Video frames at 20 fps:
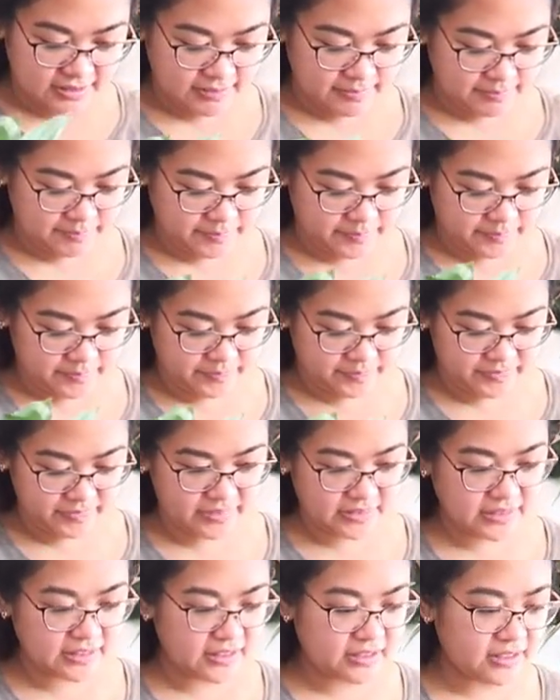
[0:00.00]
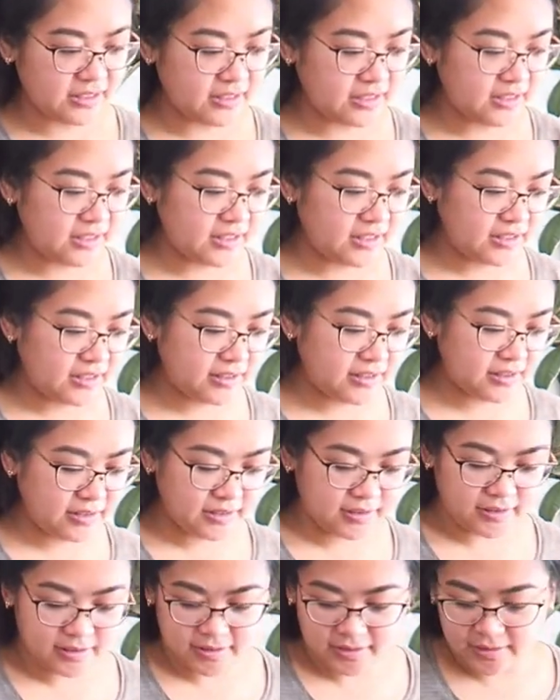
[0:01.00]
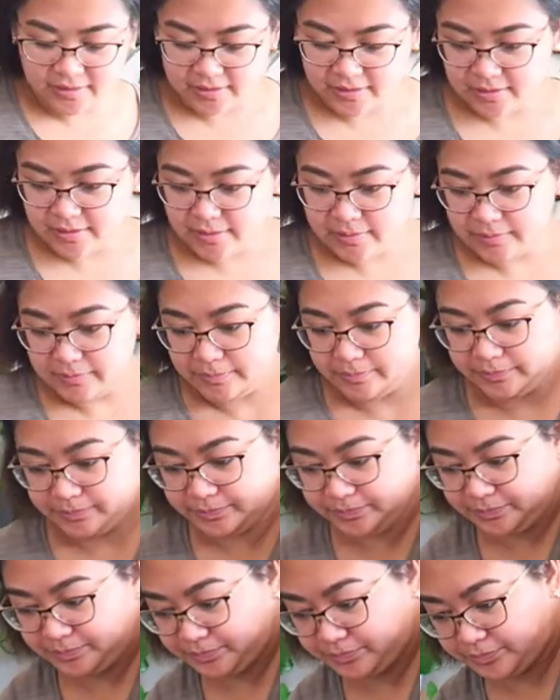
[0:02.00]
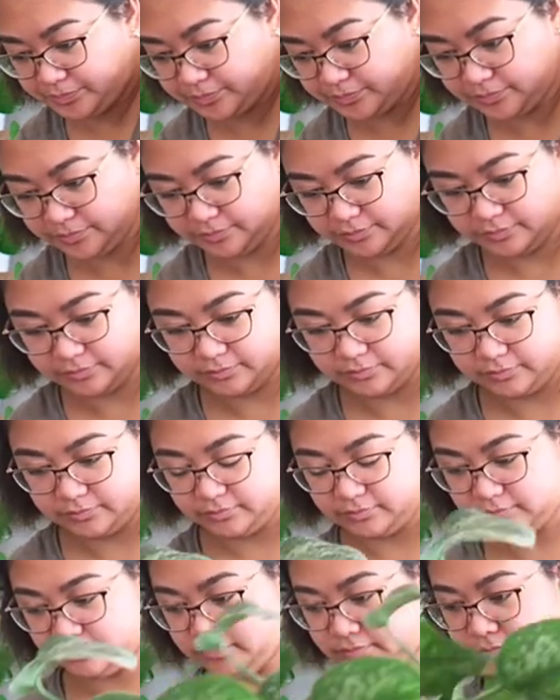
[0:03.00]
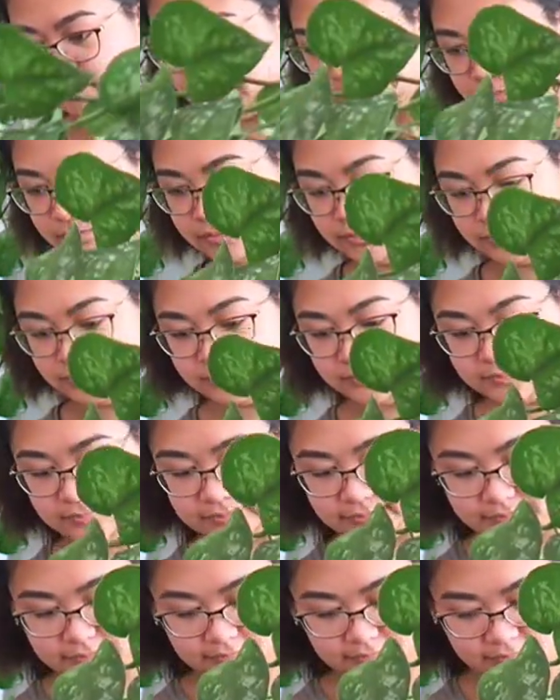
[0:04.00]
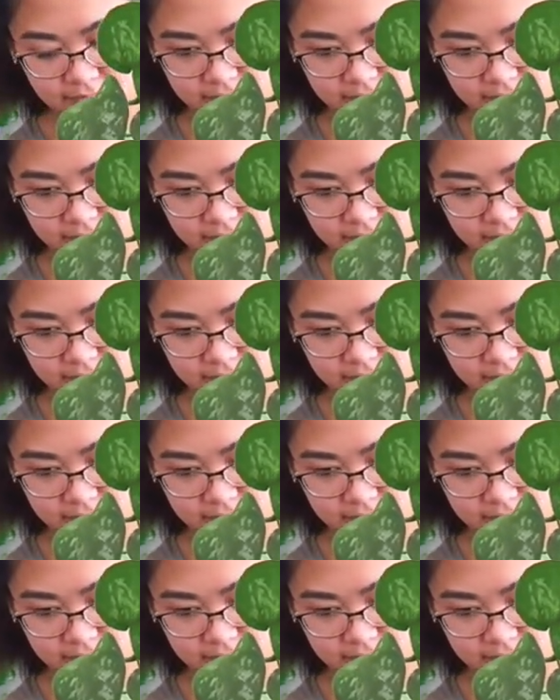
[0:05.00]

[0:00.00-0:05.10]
Nothing is said.